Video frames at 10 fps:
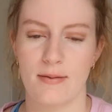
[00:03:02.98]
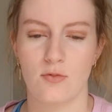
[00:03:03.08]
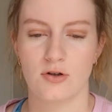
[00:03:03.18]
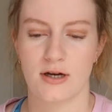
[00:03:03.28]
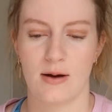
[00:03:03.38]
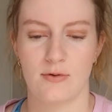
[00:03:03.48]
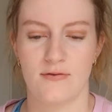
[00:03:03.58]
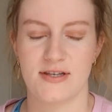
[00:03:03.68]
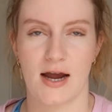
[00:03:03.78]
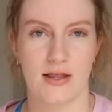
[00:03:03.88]
bit more time
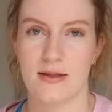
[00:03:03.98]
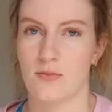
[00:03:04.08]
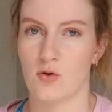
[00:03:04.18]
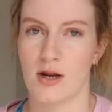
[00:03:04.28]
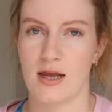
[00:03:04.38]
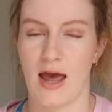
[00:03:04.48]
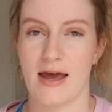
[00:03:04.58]
with Zach in the morning.